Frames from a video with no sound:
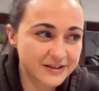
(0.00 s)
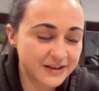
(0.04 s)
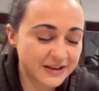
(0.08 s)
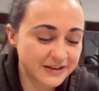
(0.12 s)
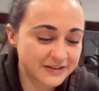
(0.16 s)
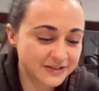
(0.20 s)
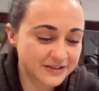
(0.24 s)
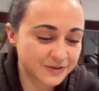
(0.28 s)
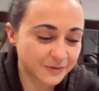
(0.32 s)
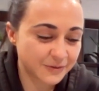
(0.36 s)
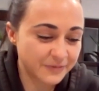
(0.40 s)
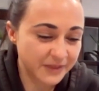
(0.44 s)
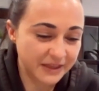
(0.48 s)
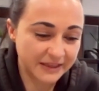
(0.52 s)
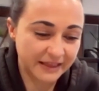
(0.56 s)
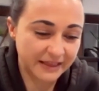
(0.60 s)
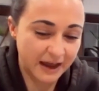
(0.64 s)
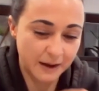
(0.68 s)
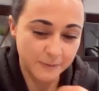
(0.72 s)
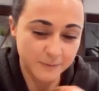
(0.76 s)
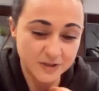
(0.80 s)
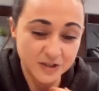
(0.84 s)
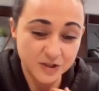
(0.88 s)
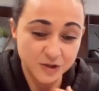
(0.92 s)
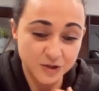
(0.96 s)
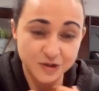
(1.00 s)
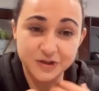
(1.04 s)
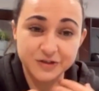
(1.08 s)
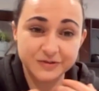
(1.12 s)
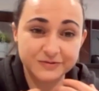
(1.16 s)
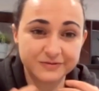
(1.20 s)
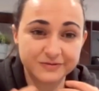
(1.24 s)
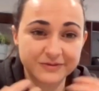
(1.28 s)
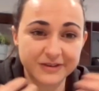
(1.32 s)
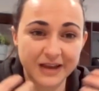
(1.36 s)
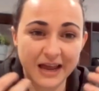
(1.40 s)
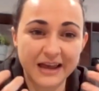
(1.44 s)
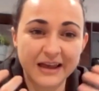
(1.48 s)
something that happens on
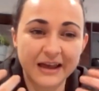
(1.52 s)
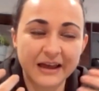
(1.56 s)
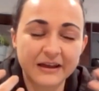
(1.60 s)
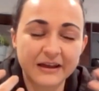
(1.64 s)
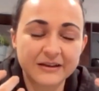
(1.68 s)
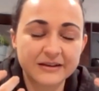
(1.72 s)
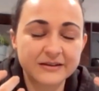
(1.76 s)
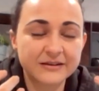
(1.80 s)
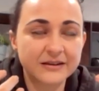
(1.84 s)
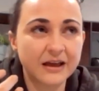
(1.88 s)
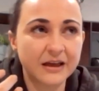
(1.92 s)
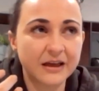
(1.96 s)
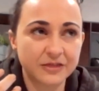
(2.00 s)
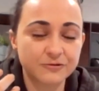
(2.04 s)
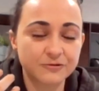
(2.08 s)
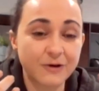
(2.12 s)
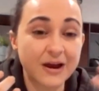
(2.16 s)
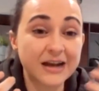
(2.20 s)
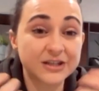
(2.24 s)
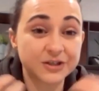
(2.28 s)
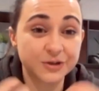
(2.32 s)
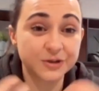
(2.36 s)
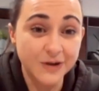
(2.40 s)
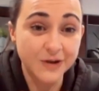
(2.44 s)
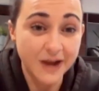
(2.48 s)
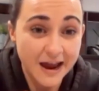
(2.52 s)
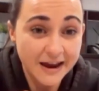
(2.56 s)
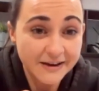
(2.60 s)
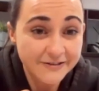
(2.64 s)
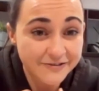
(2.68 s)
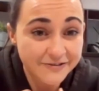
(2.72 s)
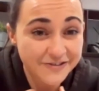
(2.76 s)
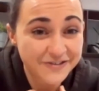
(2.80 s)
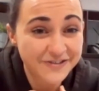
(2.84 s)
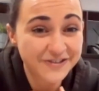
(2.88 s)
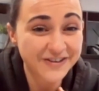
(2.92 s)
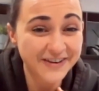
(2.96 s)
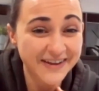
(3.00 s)
like a threat to your
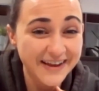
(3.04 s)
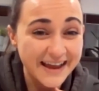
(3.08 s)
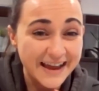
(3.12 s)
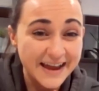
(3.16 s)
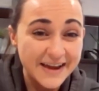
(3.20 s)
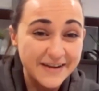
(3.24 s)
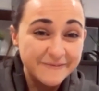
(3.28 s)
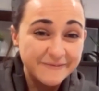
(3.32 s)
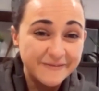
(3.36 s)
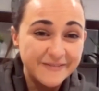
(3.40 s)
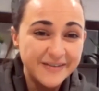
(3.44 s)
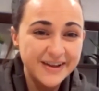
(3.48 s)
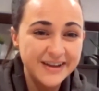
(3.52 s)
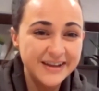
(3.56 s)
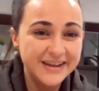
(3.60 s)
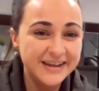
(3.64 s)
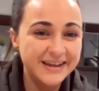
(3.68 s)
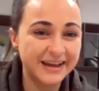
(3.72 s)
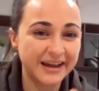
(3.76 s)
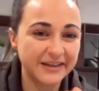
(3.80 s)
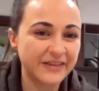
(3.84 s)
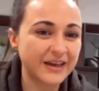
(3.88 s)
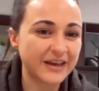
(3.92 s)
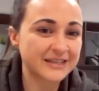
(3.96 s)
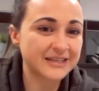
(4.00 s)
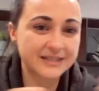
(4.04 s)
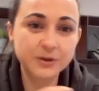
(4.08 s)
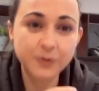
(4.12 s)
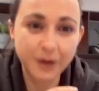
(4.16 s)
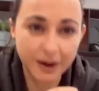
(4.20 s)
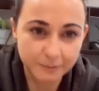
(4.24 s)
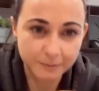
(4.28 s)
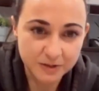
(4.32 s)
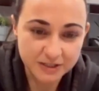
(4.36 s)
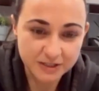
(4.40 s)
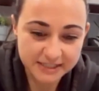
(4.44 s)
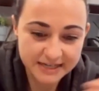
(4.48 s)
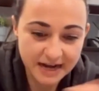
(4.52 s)
life, and that still
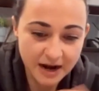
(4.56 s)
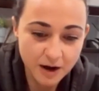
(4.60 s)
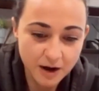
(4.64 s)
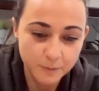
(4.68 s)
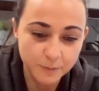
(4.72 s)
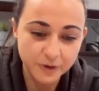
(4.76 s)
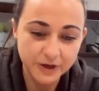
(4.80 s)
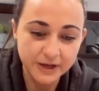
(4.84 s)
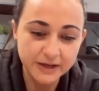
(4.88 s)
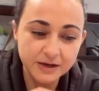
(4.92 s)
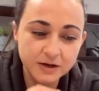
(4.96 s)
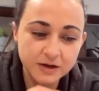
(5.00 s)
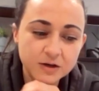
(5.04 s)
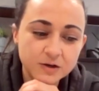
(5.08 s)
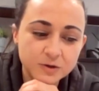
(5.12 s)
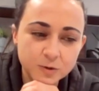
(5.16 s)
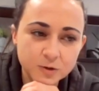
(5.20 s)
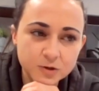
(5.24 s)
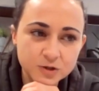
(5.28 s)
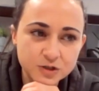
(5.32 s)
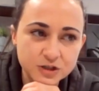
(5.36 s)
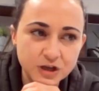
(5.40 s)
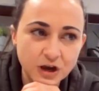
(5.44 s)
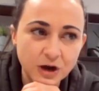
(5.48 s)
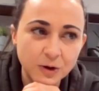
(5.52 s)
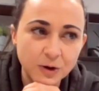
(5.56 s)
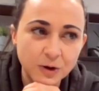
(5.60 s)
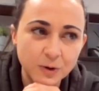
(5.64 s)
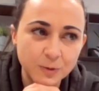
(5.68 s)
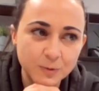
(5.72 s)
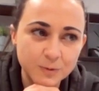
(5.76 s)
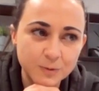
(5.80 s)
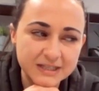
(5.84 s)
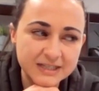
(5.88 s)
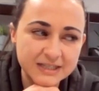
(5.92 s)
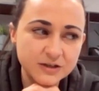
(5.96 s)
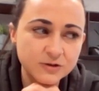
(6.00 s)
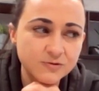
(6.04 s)
happens now, but it could also,
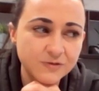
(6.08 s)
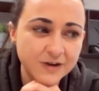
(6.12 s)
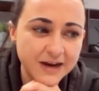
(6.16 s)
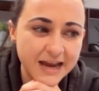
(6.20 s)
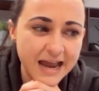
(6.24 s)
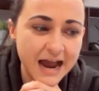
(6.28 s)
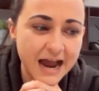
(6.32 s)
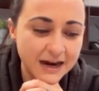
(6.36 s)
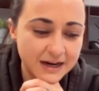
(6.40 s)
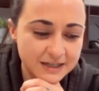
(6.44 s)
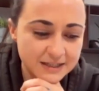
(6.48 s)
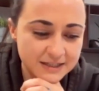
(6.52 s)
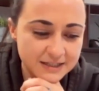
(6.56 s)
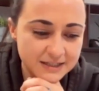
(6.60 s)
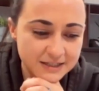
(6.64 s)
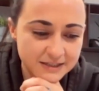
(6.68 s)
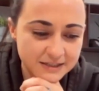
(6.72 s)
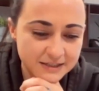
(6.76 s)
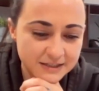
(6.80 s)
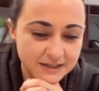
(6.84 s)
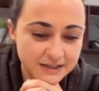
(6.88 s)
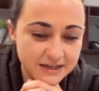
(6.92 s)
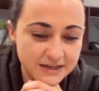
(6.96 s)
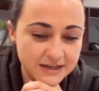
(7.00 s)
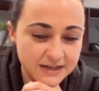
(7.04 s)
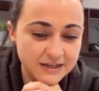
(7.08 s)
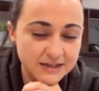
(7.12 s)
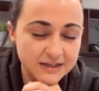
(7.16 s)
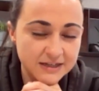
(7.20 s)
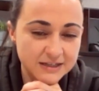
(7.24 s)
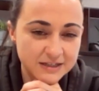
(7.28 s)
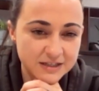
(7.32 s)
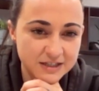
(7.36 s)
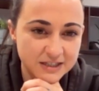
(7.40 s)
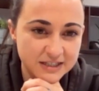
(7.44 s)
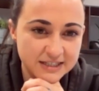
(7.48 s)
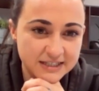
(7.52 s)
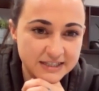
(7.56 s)
we still react
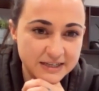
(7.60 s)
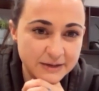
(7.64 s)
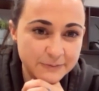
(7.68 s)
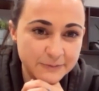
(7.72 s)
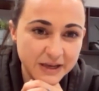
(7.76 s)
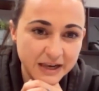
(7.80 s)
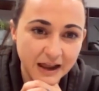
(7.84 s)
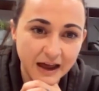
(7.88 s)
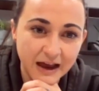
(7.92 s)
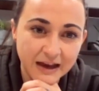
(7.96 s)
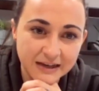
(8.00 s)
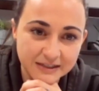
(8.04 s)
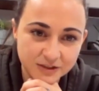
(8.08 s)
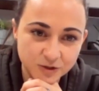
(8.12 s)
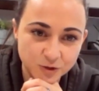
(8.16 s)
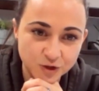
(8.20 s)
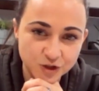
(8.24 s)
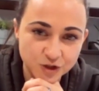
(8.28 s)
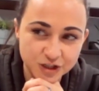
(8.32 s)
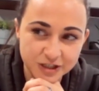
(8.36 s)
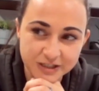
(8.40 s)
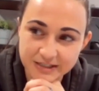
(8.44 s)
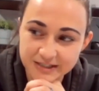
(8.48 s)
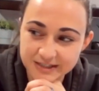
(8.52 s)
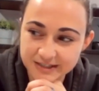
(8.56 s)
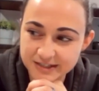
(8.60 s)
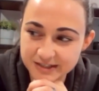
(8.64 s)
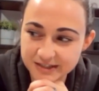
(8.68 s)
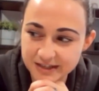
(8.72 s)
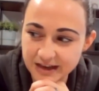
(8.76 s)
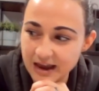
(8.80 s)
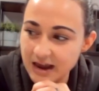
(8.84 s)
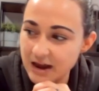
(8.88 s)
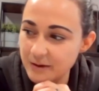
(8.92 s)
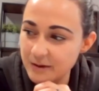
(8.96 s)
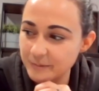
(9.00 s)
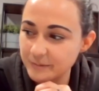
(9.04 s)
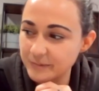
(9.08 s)
to stimuli such as
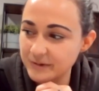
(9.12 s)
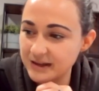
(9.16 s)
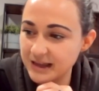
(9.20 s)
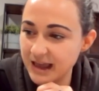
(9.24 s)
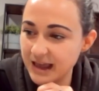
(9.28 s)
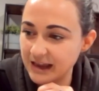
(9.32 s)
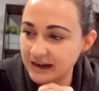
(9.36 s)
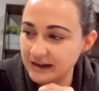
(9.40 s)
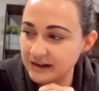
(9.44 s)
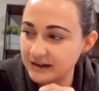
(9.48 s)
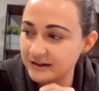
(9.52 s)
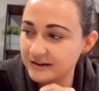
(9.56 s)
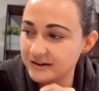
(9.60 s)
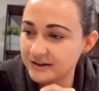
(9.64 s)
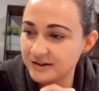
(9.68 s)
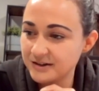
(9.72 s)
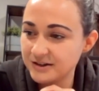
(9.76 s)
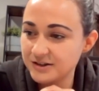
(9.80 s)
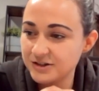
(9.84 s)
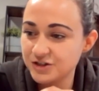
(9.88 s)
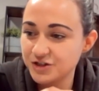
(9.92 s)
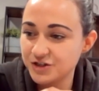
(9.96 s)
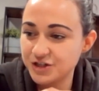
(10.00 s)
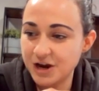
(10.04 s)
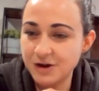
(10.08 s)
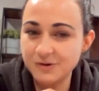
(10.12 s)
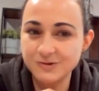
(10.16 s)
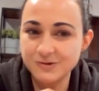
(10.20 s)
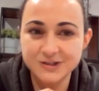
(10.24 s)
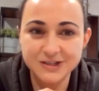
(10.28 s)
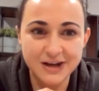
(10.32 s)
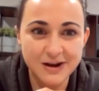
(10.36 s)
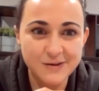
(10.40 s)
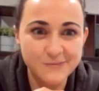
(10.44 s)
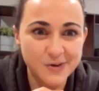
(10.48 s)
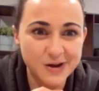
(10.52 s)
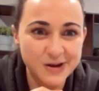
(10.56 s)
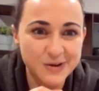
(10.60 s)
getting shouted
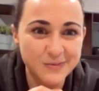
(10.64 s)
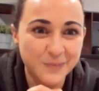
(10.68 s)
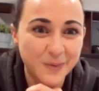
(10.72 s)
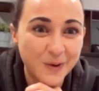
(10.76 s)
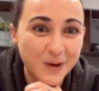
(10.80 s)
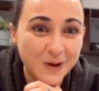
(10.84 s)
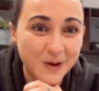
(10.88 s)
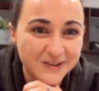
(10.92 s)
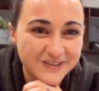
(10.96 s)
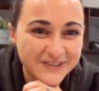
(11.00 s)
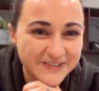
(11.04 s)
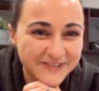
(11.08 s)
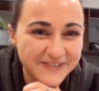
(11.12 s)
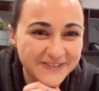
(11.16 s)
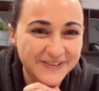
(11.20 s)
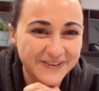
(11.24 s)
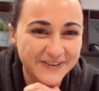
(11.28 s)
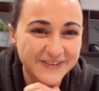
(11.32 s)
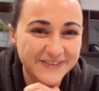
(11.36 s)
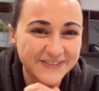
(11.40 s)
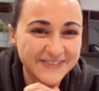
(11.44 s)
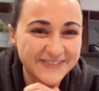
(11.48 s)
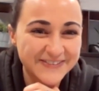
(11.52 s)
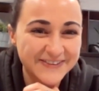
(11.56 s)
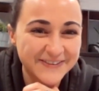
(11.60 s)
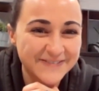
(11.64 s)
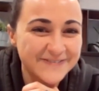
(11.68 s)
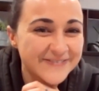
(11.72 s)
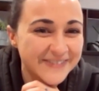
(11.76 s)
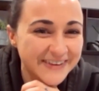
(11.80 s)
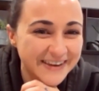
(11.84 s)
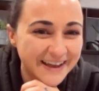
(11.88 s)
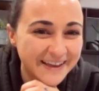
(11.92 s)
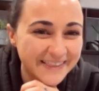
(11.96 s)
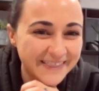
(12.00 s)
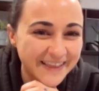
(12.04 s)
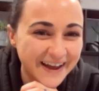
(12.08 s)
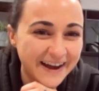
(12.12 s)
at by your boss or something
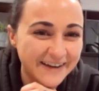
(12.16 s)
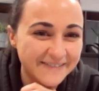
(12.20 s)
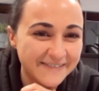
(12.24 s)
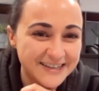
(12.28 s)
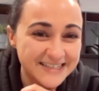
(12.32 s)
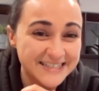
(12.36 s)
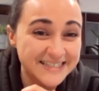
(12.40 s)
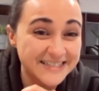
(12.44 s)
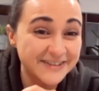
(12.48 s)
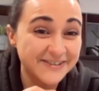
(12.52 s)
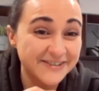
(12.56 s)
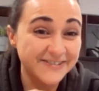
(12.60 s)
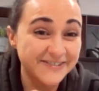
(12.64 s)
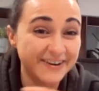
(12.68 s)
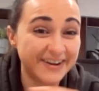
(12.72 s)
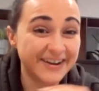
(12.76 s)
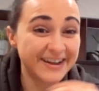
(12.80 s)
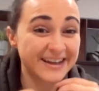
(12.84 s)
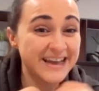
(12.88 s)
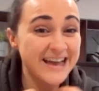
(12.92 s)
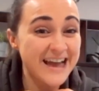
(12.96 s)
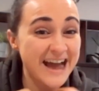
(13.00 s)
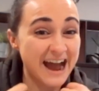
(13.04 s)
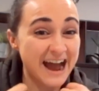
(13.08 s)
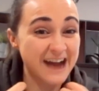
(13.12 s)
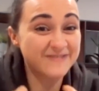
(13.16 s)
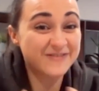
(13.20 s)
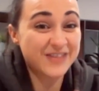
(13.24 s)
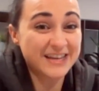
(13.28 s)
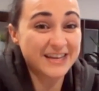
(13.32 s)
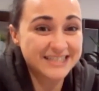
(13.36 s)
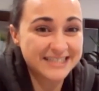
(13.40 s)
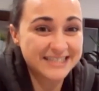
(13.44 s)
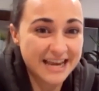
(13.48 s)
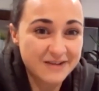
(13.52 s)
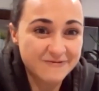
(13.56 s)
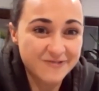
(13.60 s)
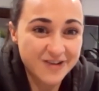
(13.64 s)
like that. We still have that
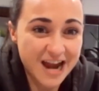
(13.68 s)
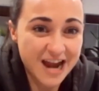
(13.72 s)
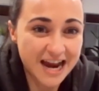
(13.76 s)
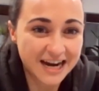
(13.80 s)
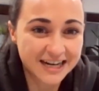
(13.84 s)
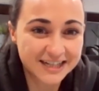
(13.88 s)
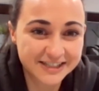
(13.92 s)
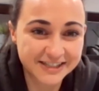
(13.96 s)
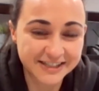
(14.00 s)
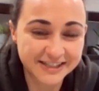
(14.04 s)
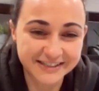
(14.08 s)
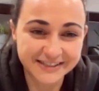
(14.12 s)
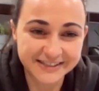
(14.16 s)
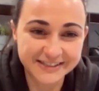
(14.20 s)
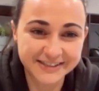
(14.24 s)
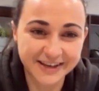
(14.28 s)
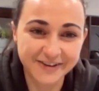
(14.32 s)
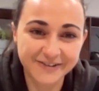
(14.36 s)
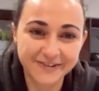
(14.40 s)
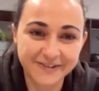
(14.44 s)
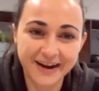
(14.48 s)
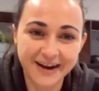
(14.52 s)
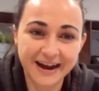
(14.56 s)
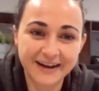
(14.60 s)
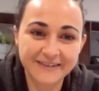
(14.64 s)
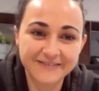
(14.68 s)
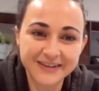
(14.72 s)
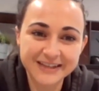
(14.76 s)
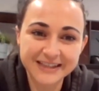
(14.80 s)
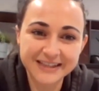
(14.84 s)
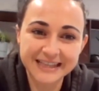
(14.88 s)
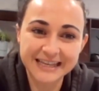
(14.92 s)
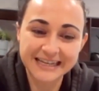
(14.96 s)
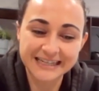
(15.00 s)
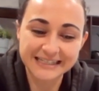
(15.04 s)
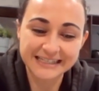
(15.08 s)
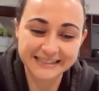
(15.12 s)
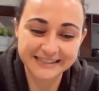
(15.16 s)
same reaction. So having
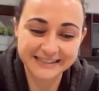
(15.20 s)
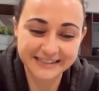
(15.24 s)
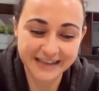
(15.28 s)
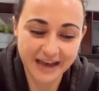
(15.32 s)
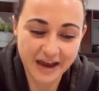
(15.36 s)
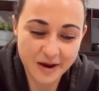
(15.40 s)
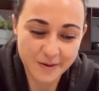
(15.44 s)
these